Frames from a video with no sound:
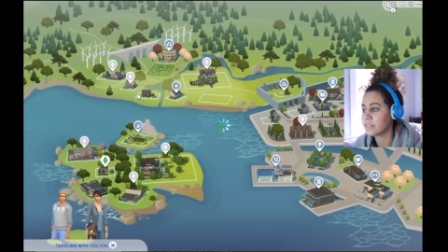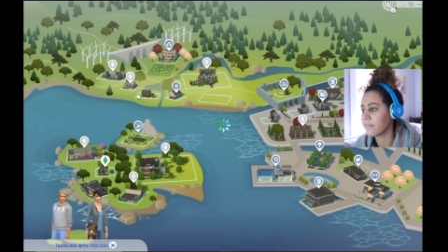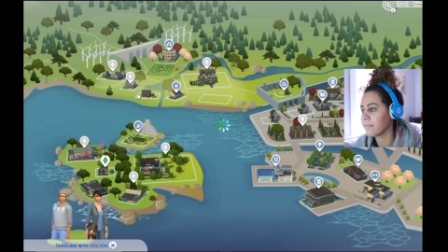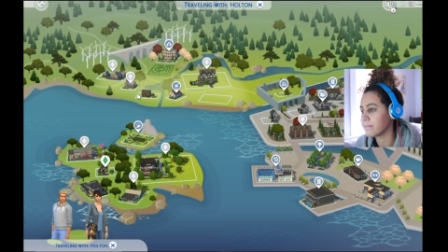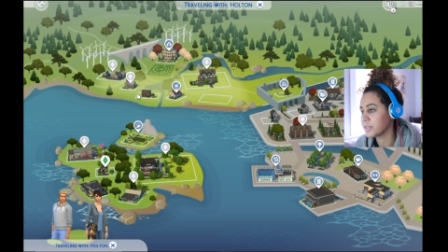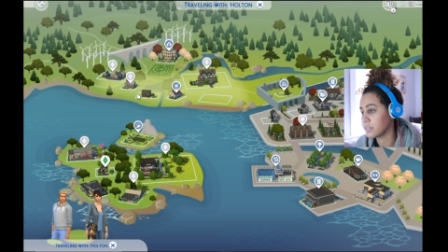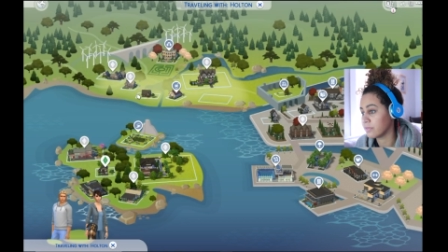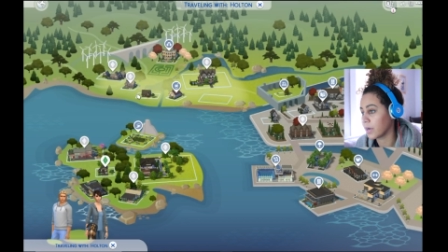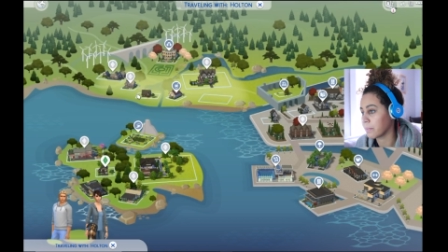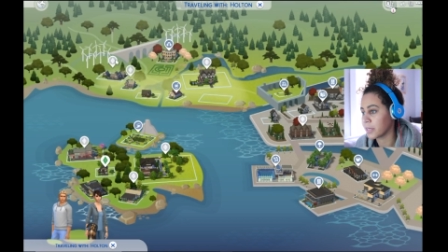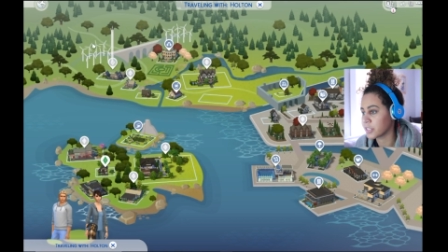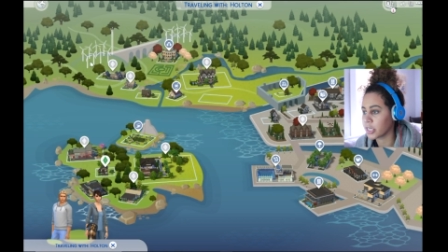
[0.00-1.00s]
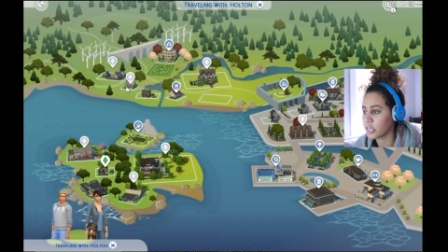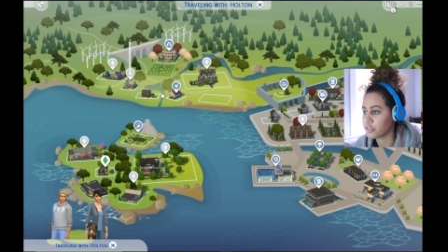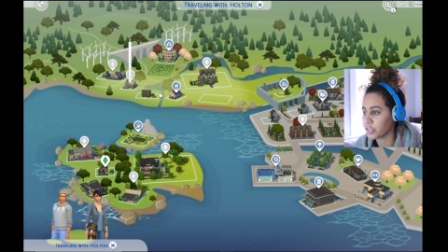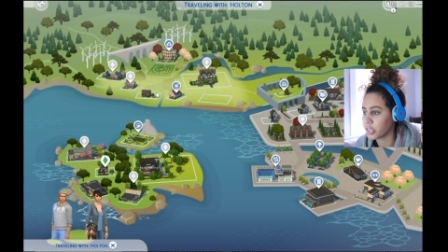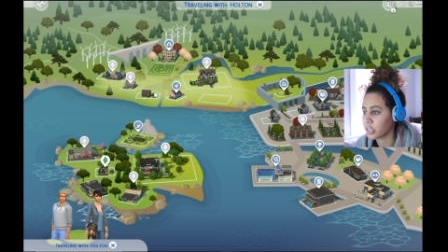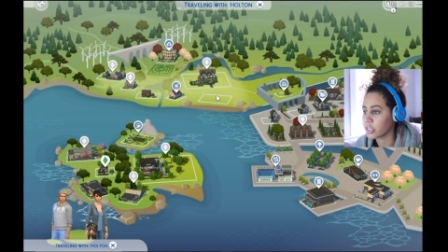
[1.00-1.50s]
a, she's very much a
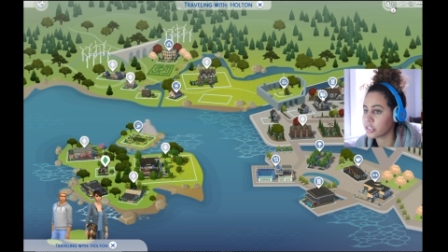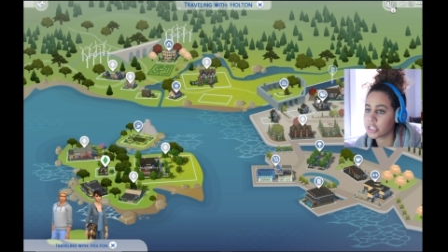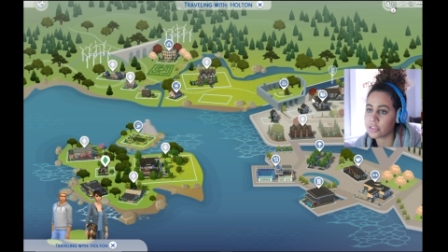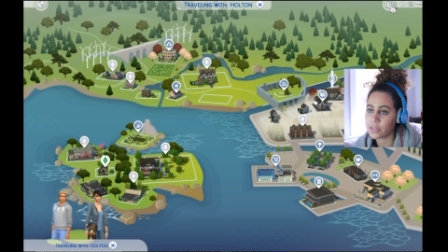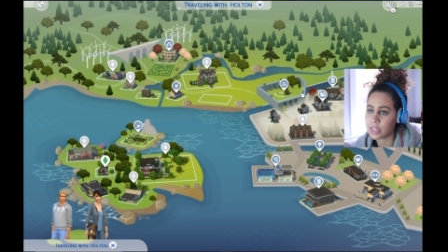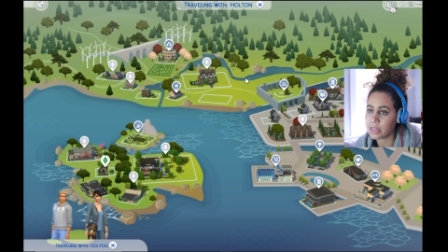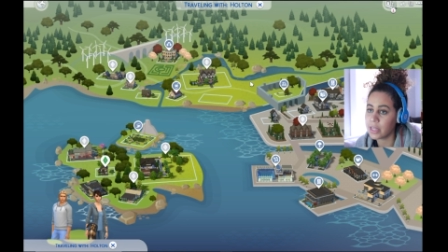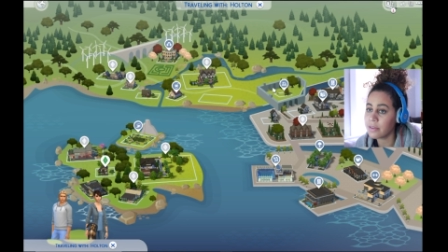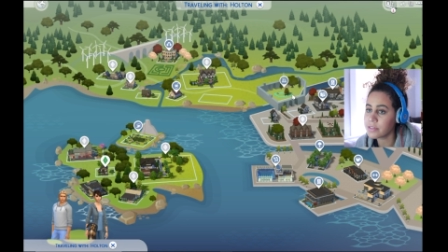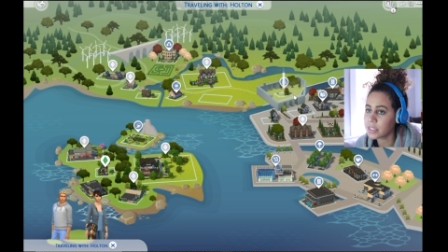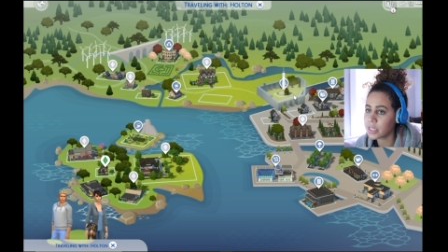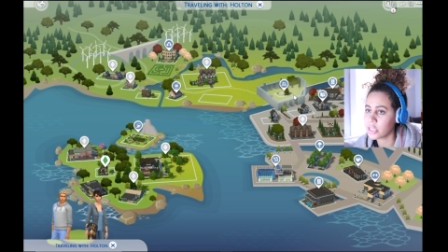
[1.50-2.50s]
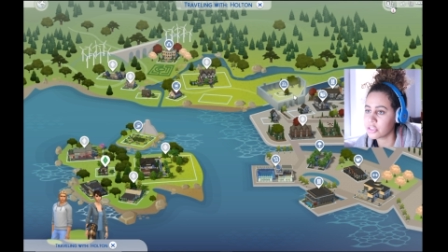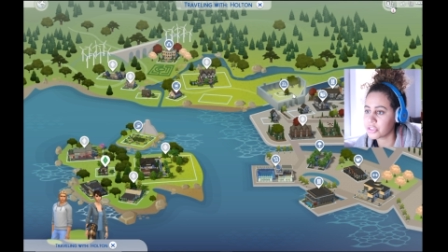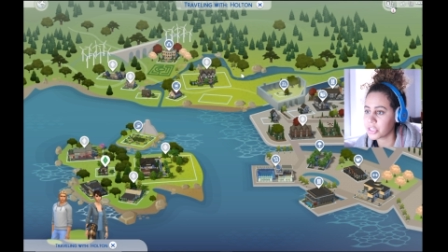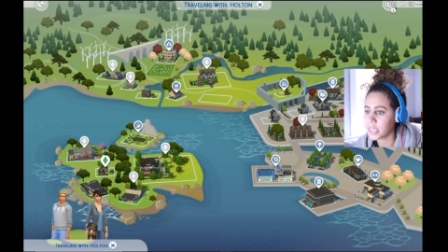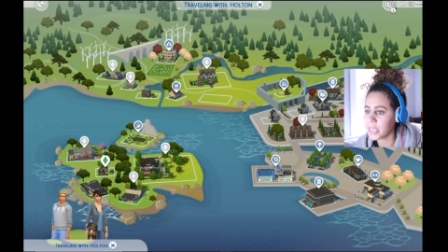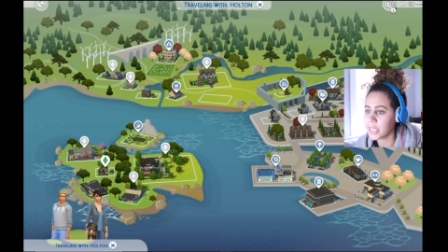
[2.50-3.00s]
country girl. She really loves the
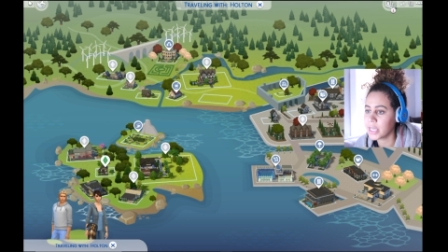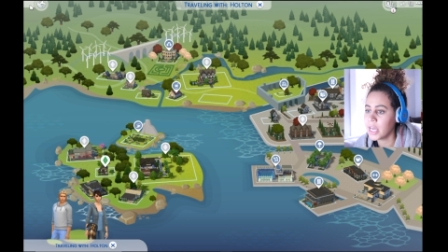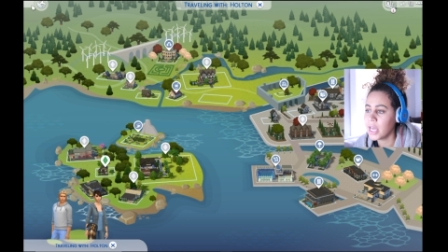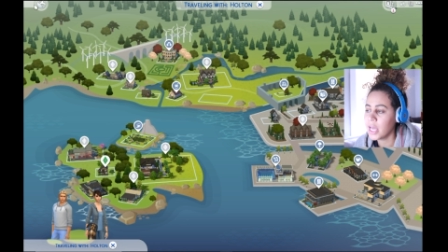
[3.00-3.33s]
country